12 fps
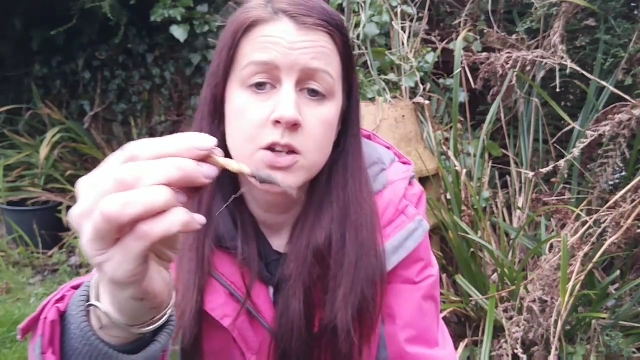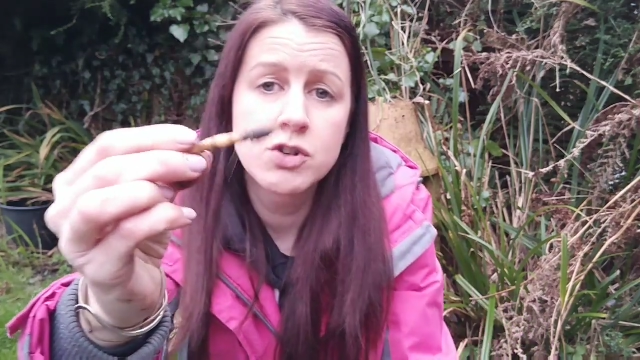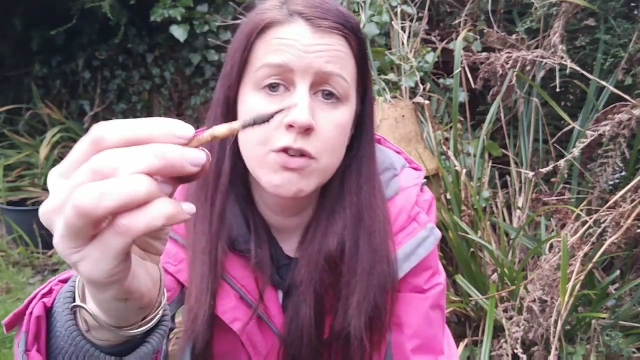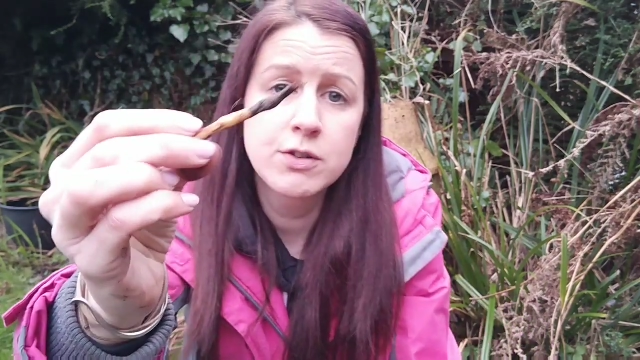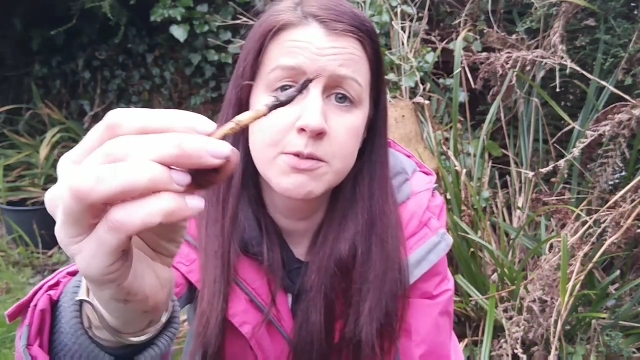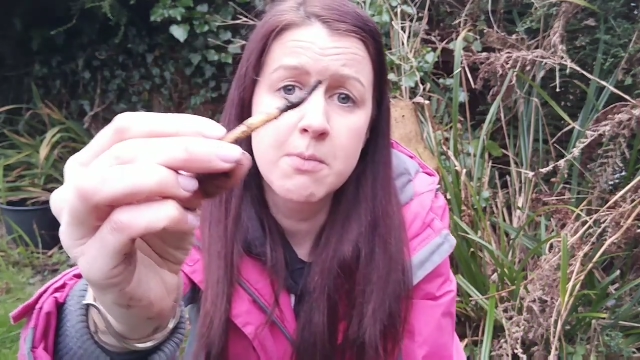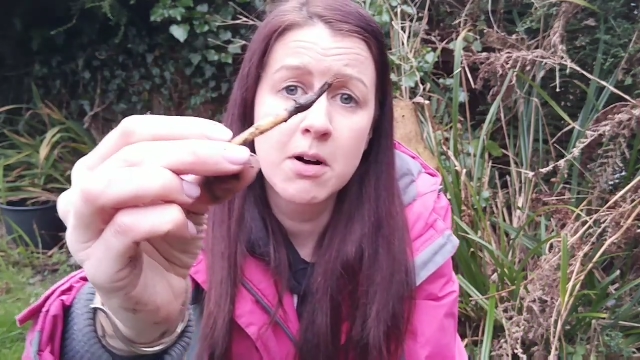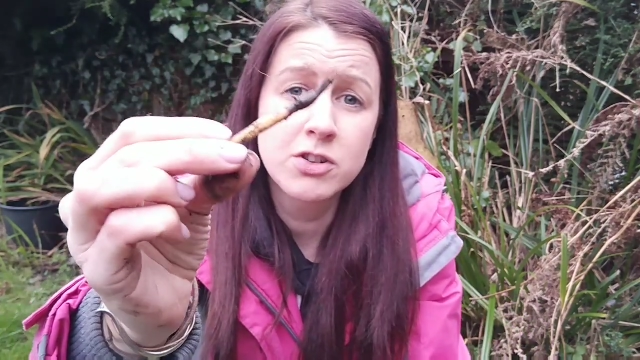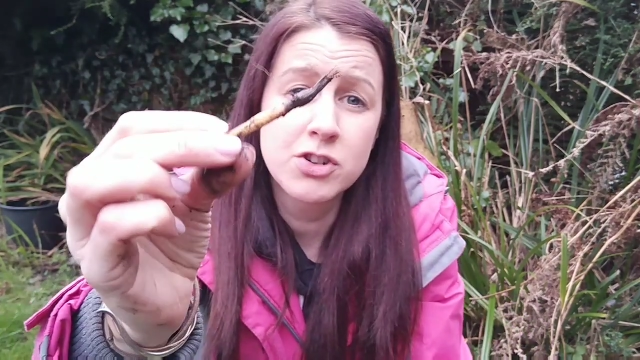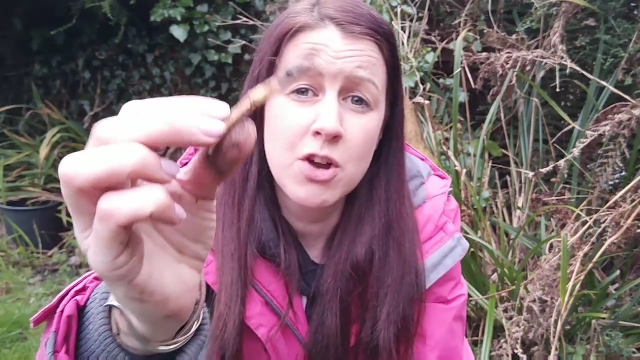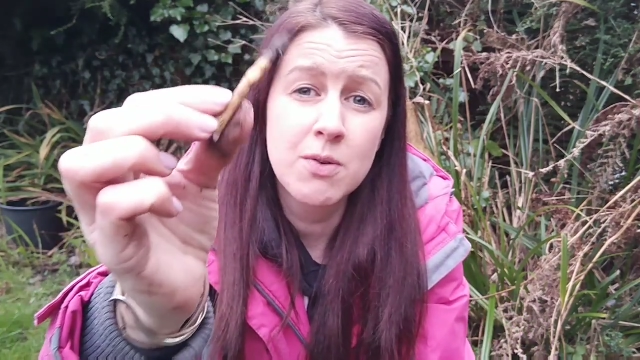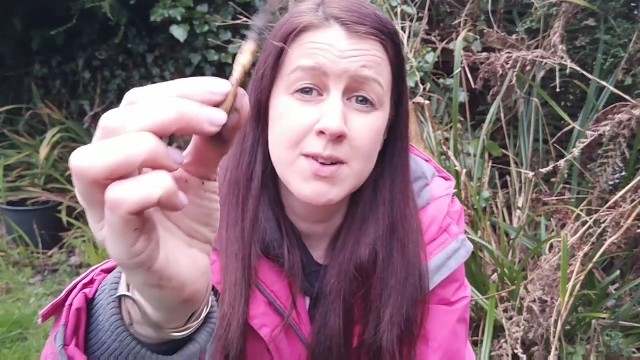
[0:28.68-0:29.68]
Jerusalem
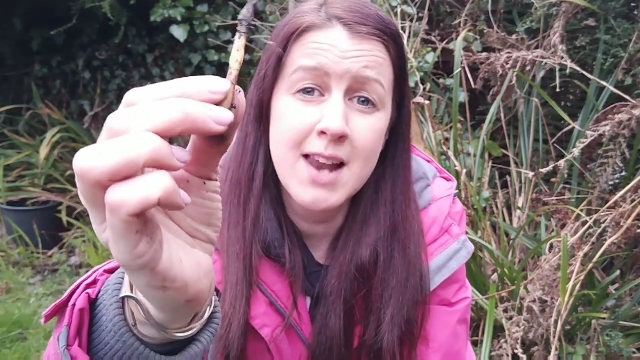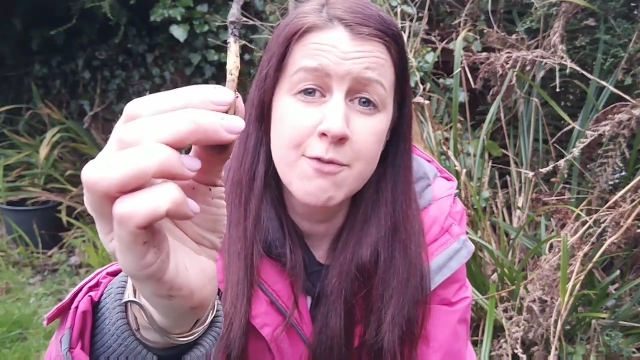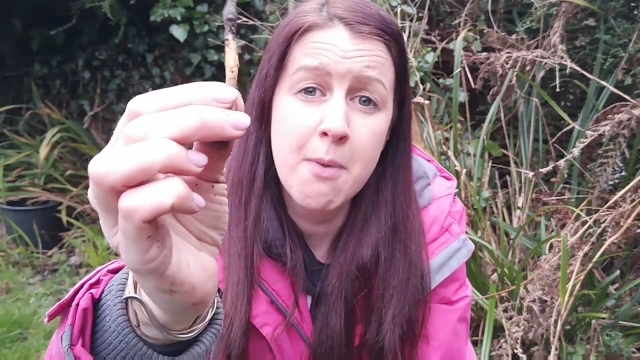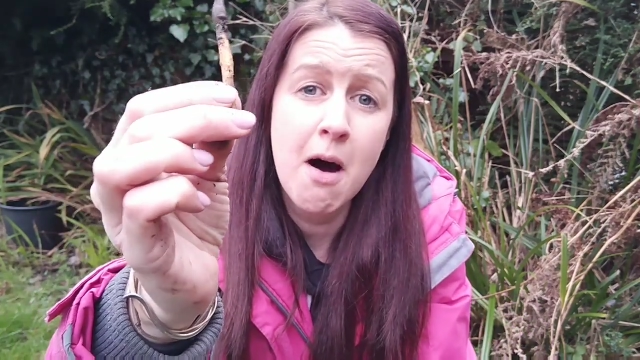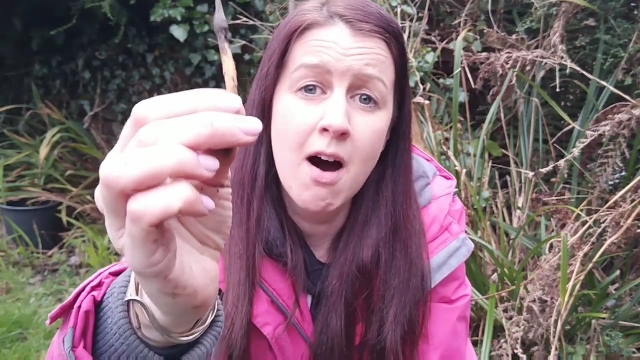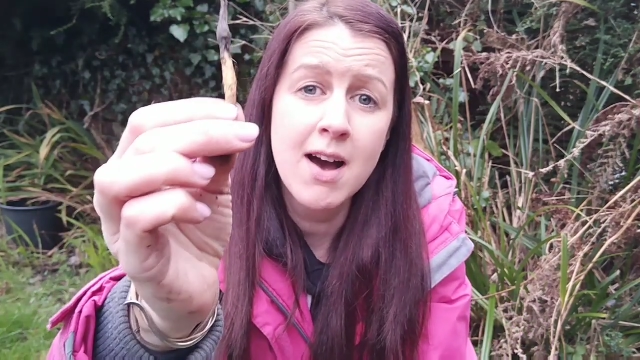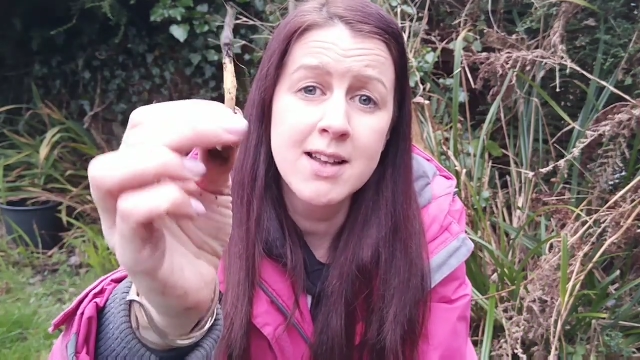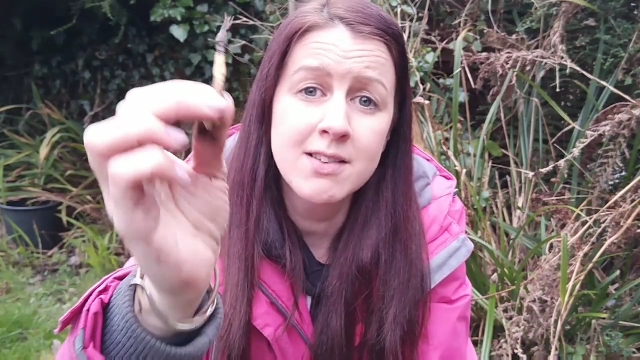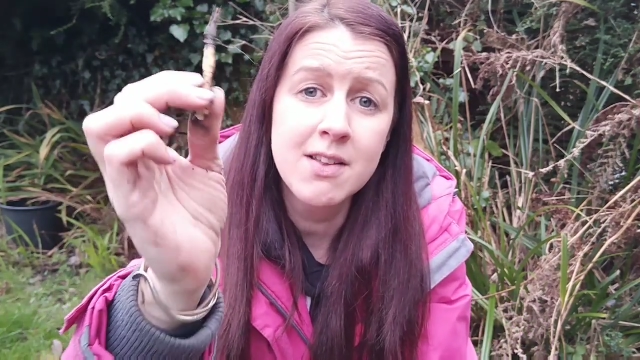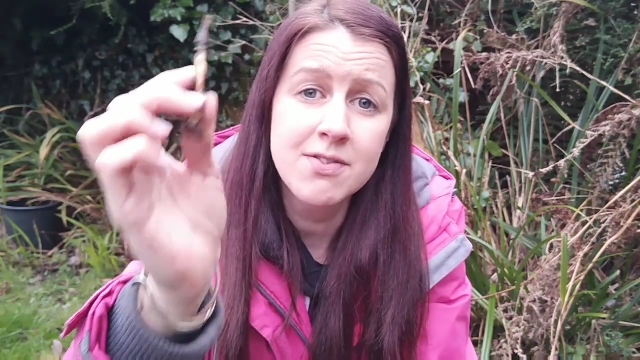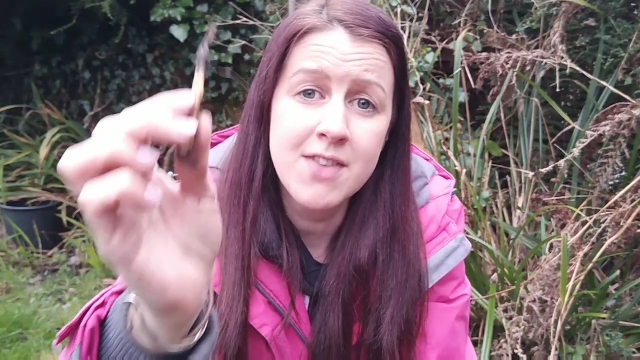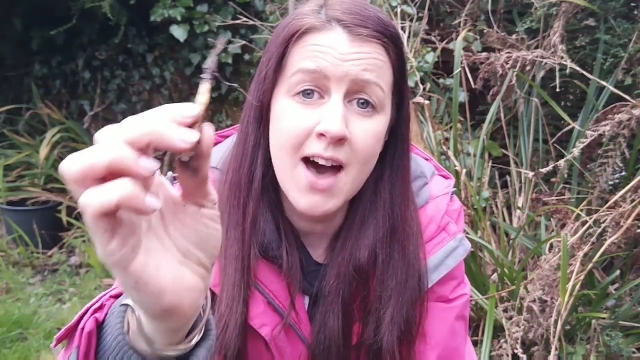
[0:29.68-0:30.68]
artichoke left behind,